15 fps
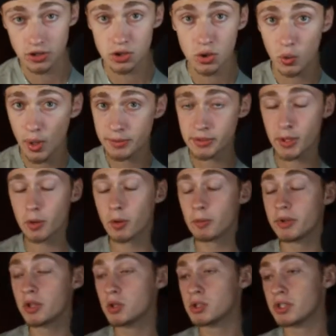so the website we'll
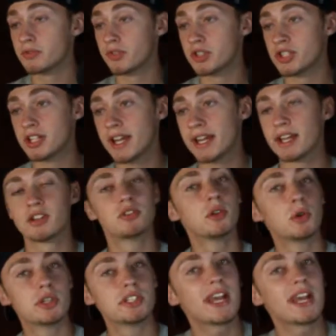be using for today is known as